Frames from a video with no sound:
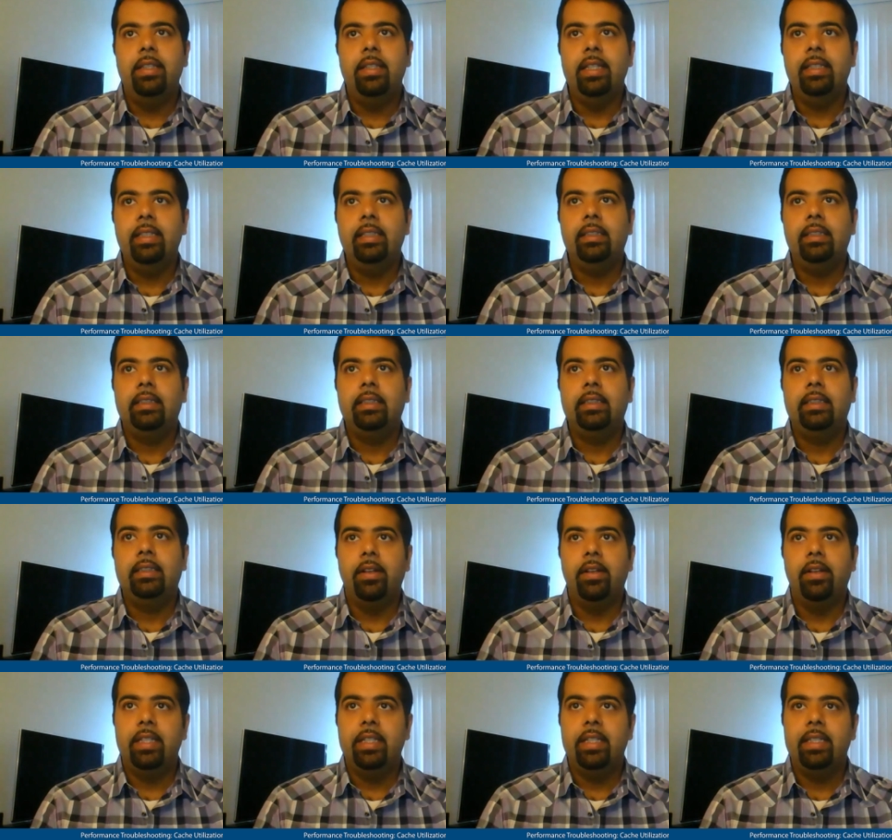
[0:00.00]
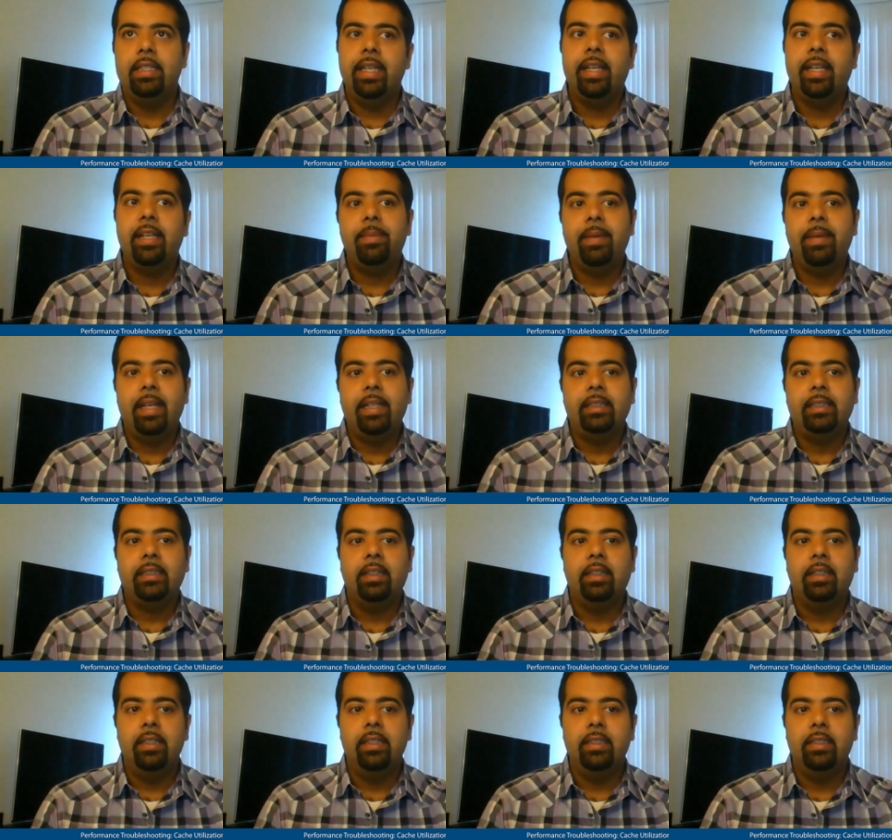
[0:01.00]
these
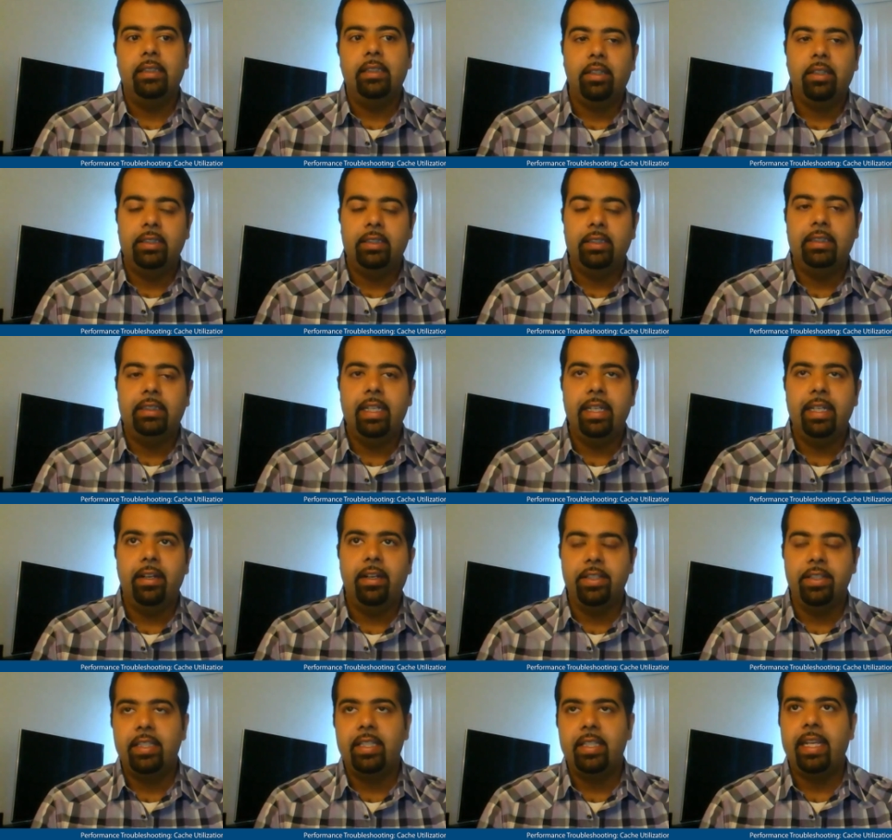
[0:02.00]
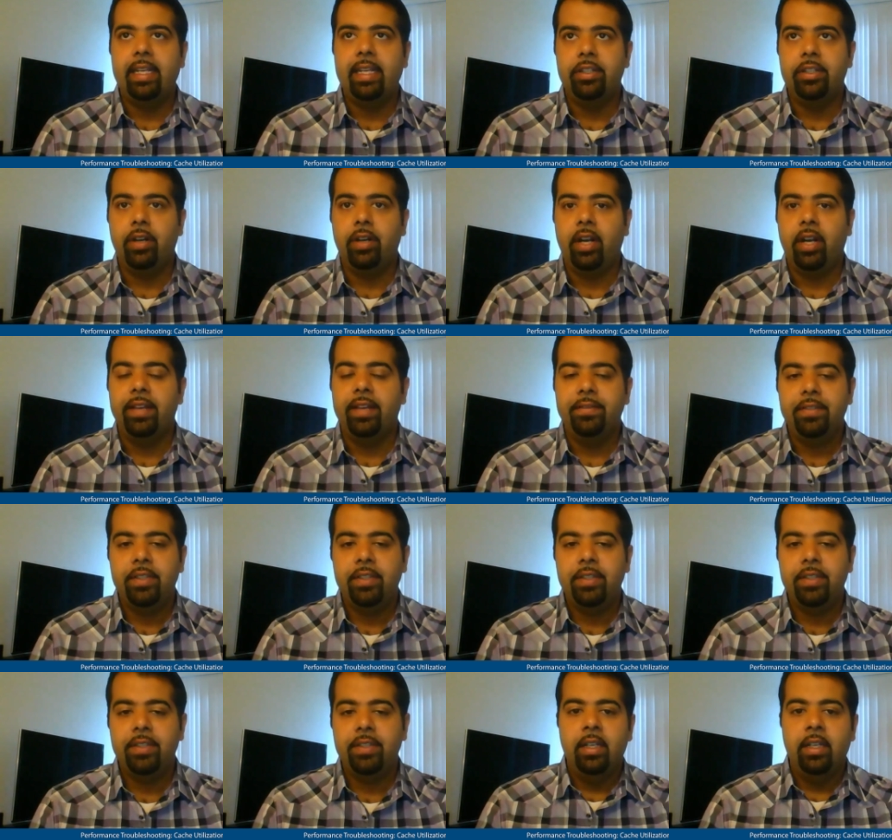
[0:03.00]
database LUNs are sitting on SATA
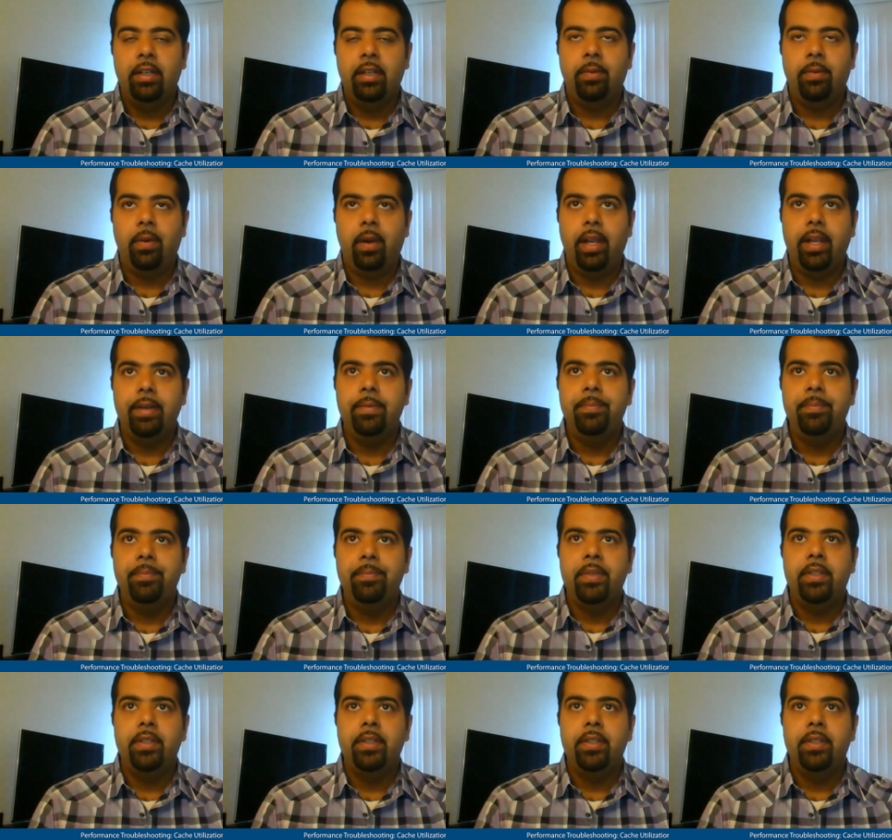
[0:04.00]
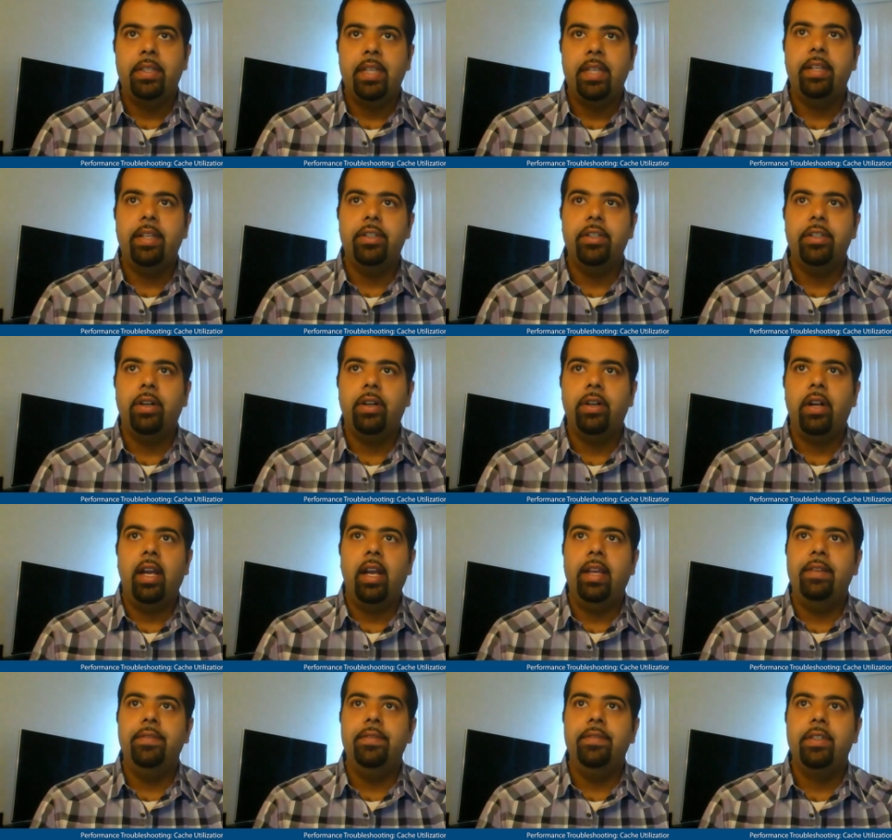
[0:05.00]
drives, right? SATA
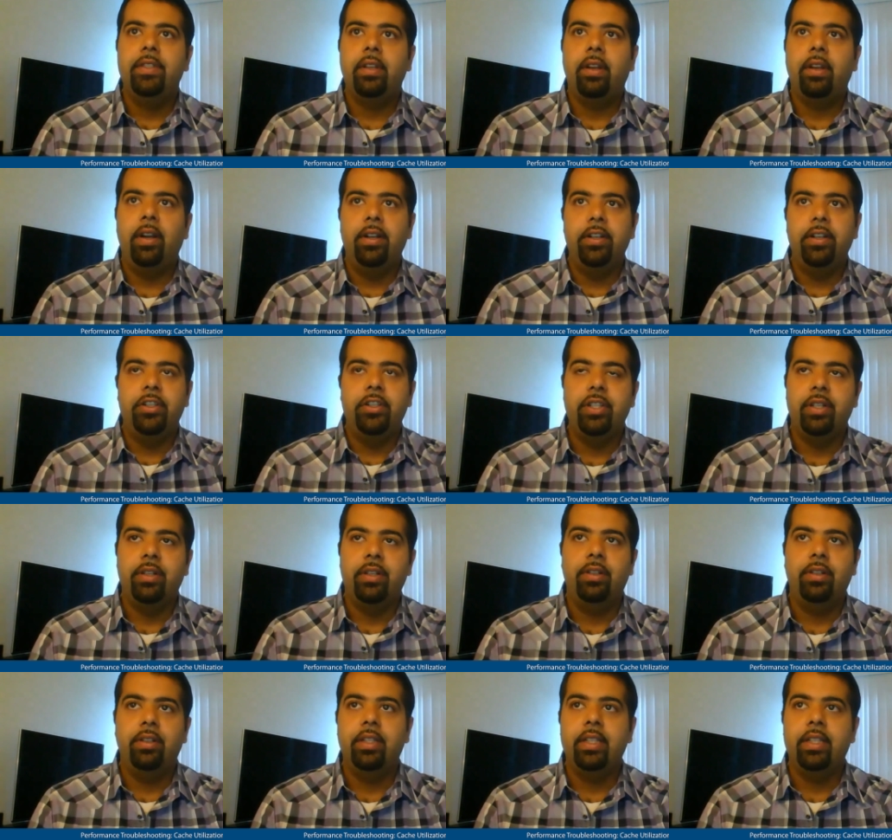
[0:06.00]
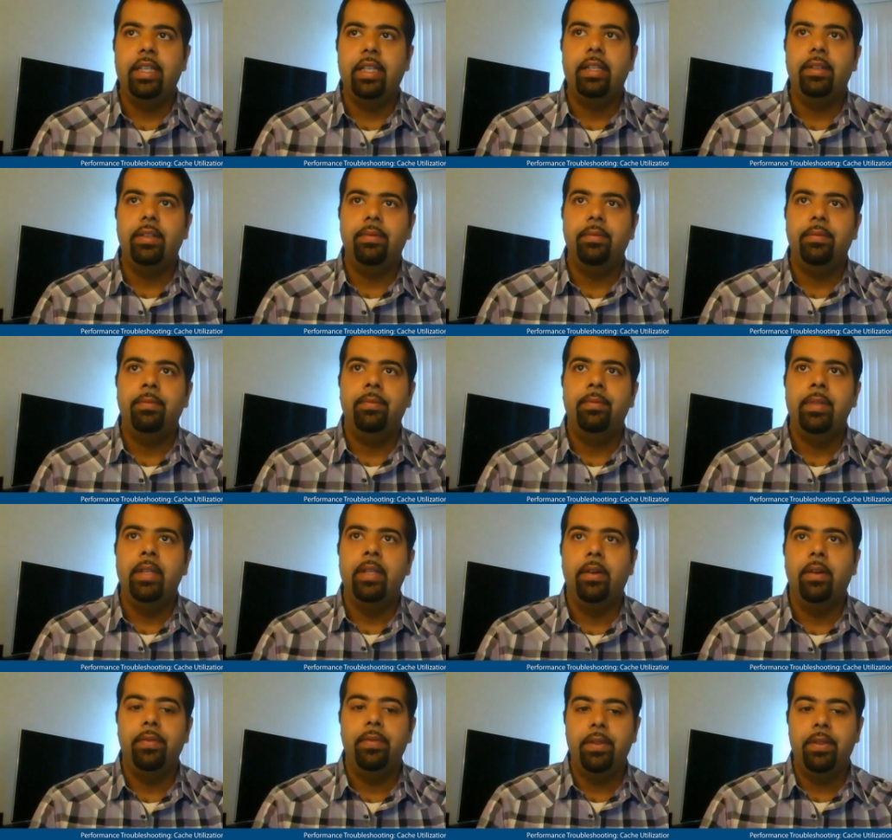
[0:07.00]
drives are generally,
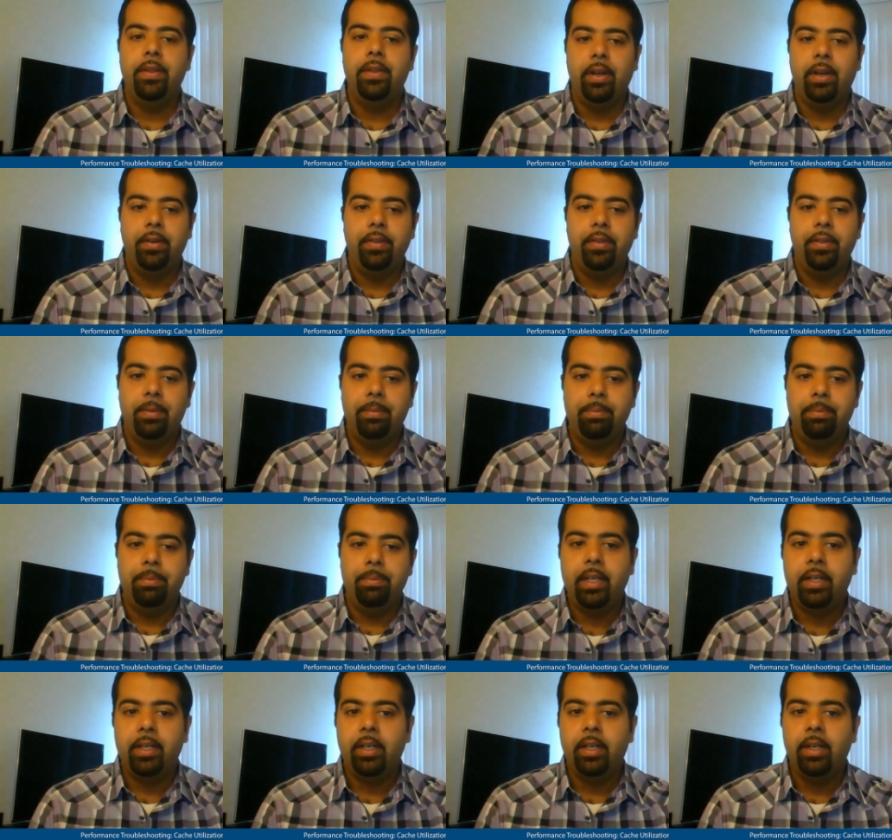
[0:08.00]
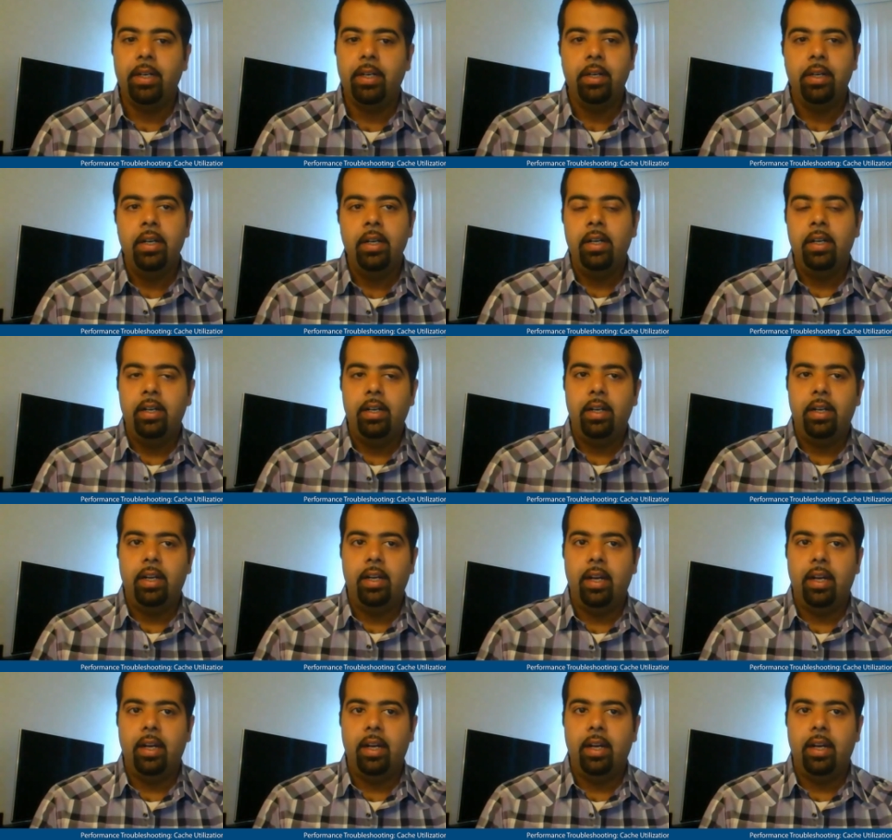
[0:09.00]
they're bigger,